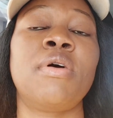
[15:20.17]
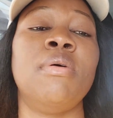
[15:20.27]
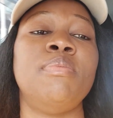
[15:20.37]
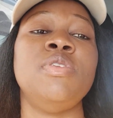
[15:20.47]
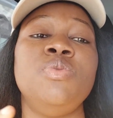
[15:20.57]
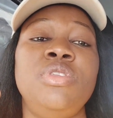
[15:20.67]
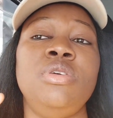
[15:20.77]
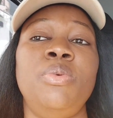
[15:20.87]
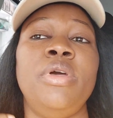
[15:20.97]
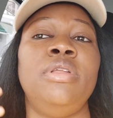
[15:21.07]
companies with
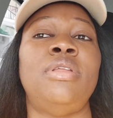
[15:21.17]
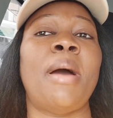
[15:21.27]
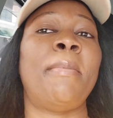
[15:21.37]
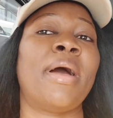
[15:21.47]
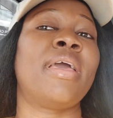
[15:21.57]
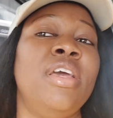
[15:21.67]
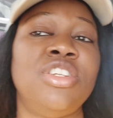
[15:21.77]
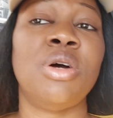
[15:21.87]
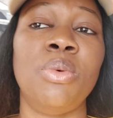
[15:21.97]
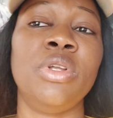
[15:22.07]
the way they are
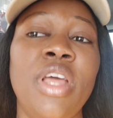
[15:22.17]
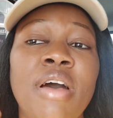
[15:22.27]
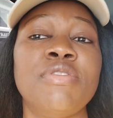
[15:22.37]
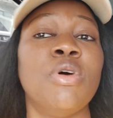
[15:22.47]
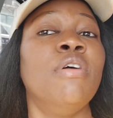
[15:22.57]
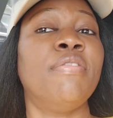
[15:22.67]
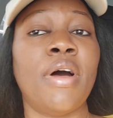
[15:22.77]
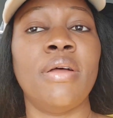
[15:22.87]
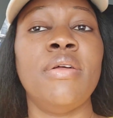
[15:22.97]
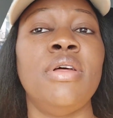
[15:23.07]
packaged and what they have to
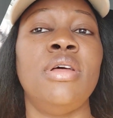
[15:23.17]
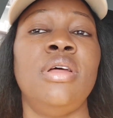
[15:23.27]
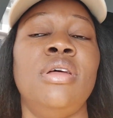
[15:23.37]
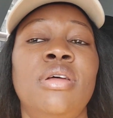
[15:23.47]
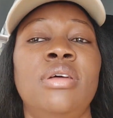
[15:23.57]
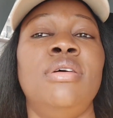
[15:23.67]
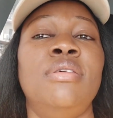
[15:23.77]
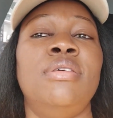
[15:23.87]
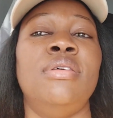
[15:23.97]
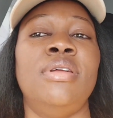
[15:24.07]
offer.
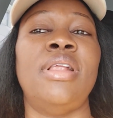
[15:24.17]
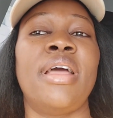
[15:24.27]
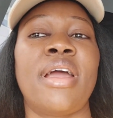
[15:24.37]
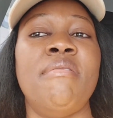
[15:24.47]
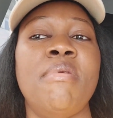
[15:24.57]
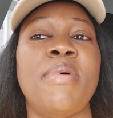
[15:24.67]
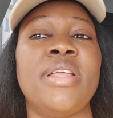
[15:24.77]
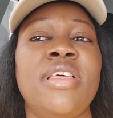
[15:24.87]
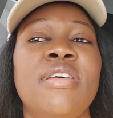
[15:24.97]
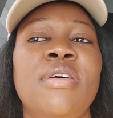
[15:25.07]
Like I remember,
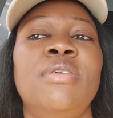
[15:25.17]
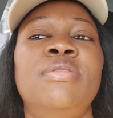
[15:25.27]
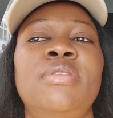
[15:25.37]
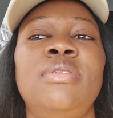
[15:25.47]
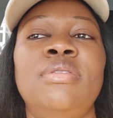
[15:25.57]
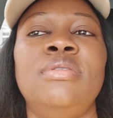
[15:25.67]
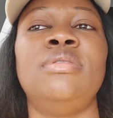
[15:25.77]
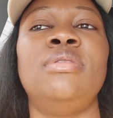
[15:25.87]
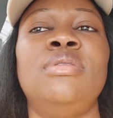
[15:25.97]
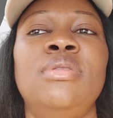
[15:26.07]
I think of
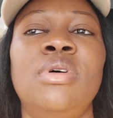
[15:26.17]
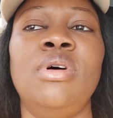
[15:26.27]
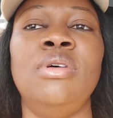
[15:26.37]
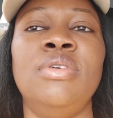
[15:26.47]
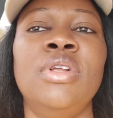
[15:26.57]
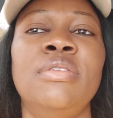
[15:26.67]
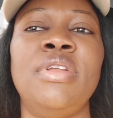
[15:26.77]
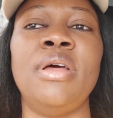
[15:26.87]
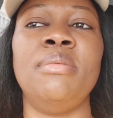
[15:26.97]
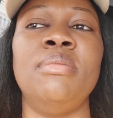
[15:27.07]
all of
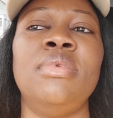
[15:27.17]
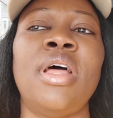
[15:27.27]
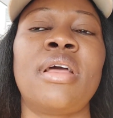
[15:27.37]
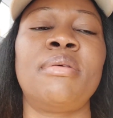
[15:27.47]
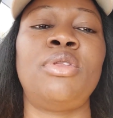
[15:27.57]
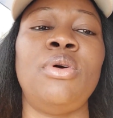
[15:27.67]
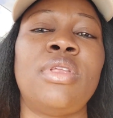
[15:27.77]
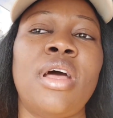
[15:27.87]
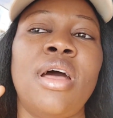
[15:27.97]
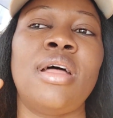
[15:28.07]
them, like
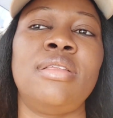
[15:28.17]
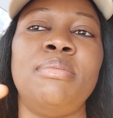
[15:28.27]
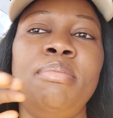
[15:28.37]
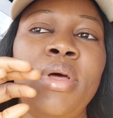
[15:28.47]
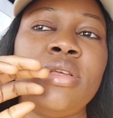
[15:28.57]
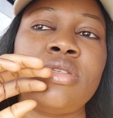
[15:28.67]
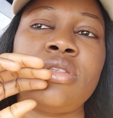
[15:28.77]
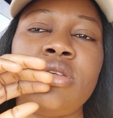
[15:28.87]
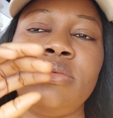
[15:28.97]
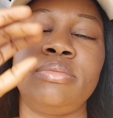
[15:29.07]
Toyota had the best